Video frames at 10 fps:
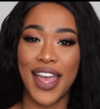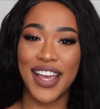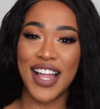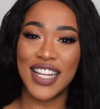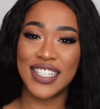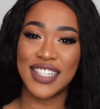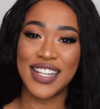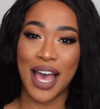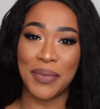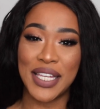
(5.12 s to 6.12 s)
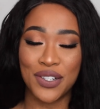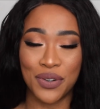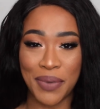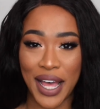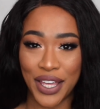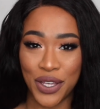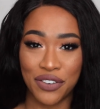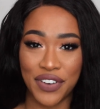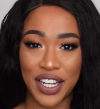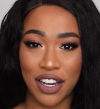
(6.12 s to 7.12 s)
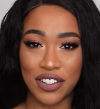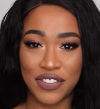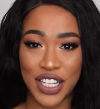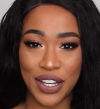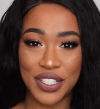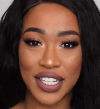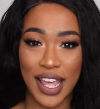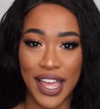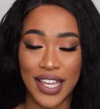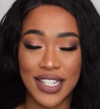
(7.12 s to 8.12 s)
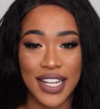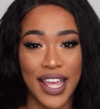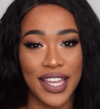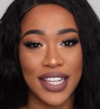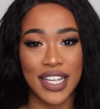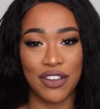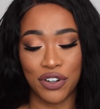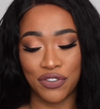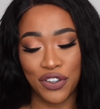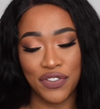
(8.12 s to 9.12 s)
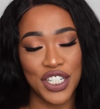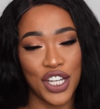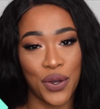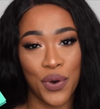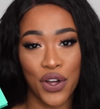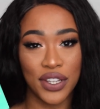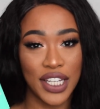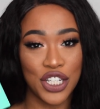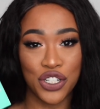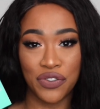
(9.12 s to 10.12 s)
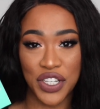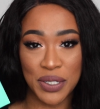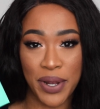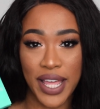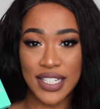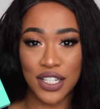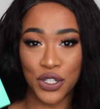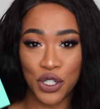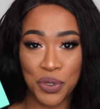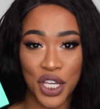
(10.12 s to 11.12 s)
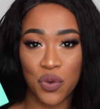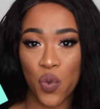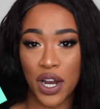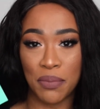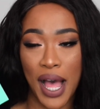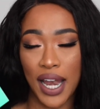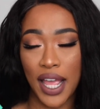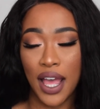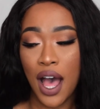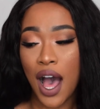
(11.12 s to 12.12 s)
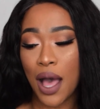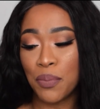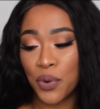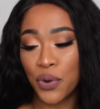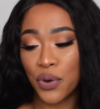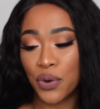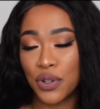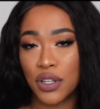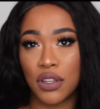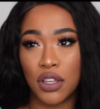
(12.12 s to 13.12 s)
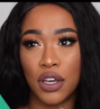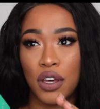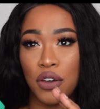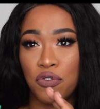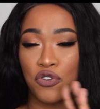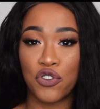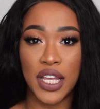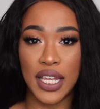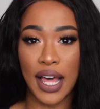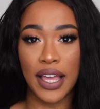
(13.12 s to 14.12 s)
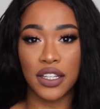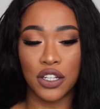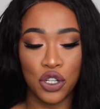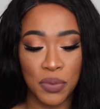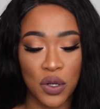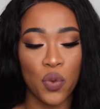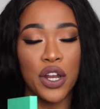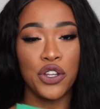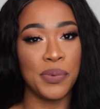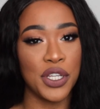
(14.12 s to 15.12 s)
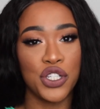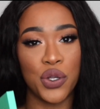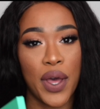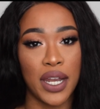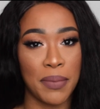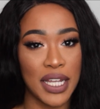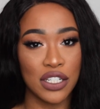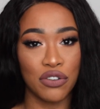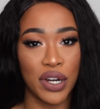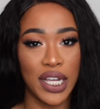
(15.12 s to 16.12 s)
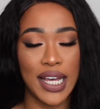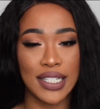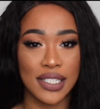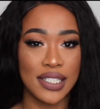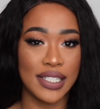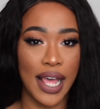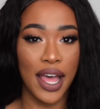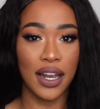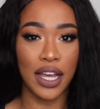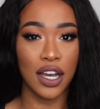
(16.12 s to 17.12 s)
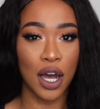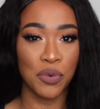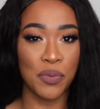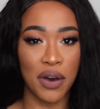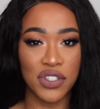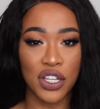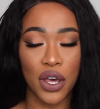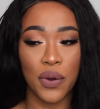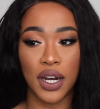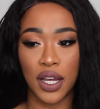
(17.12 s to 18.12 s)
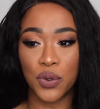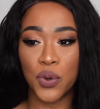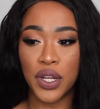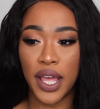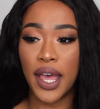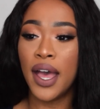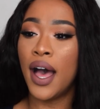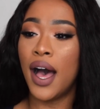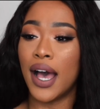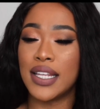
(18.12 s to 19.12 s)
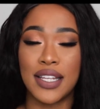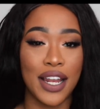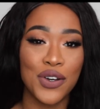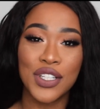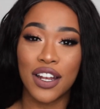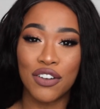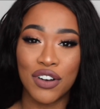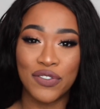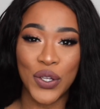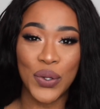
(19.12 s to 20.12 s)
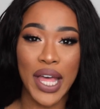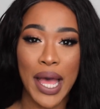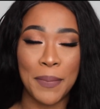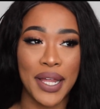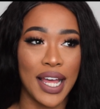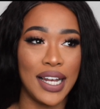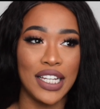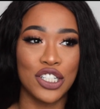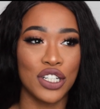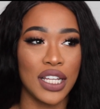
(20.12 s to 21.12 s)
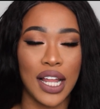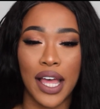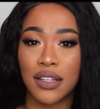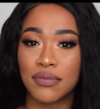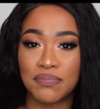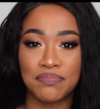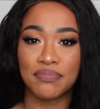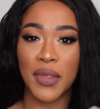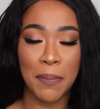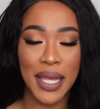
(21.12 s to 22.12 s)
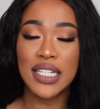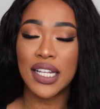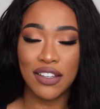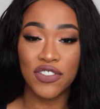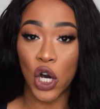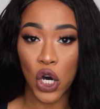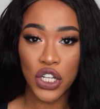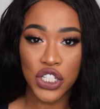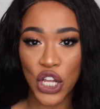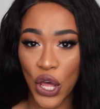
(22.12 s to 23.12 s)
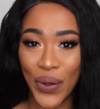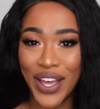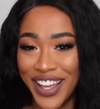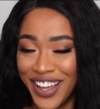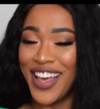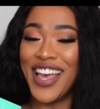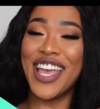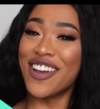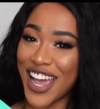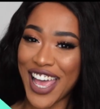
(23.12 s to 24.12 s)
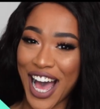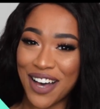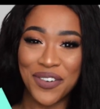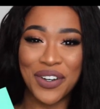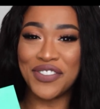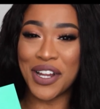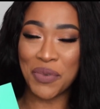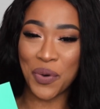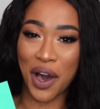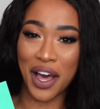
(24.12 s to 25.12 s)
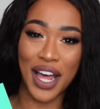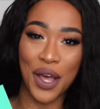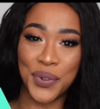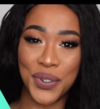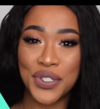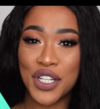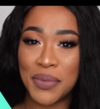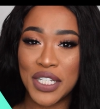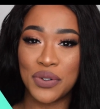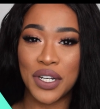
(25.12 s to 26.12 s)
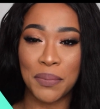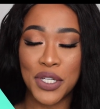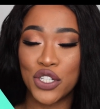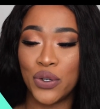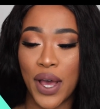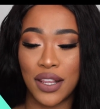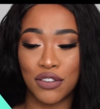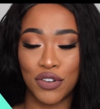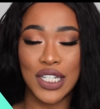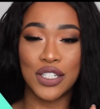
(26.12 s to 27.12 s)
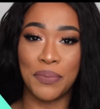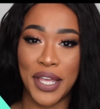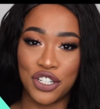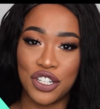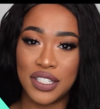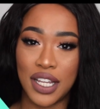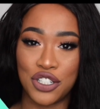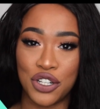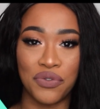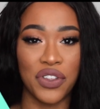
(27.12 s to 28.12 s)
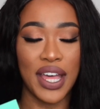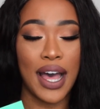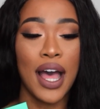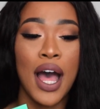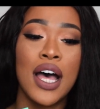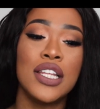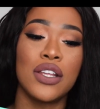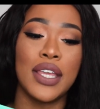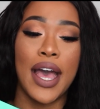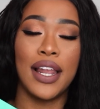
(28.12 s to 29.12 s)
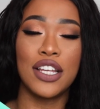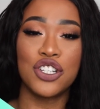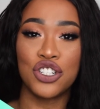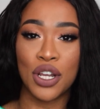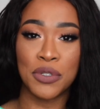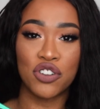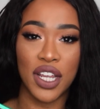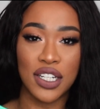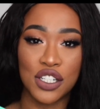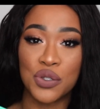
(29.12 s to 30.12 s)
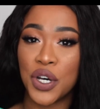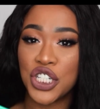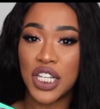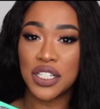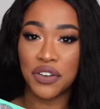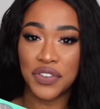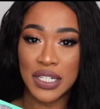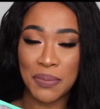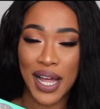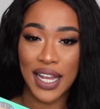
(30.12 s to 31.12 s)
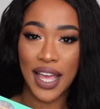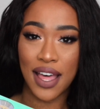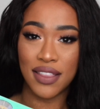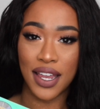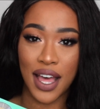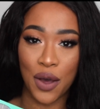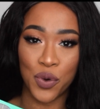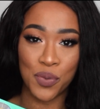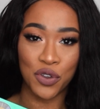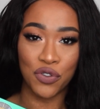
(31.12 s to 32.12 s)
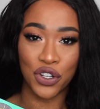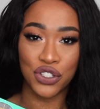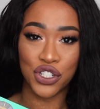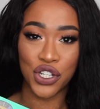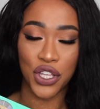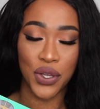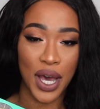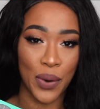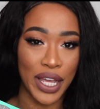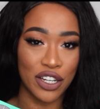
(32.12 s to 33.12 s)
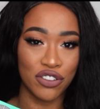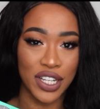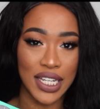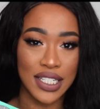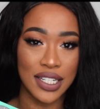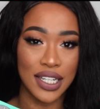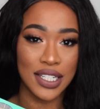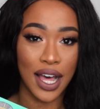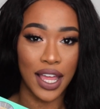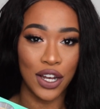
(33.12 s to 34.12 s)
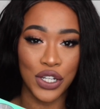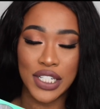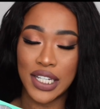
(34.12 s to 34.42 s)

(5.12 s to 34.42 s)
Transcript: Hey guys, it's Tammi, so I'm back at you with another video today and today is a review video on the Juvia's Place Nubian 1 palette. I bought the three, like the Nubian 1, Nubian 2 and the Masquerade as a set like a couple months ago and I hauled it. I said I was going to review them and I literally like basically forgot so here I am with number one I will also be doing number two and three so make sure you stay tuned for that so yeah let's just jump straight into swatches of this palette and then I will move on to show you how I created this eye look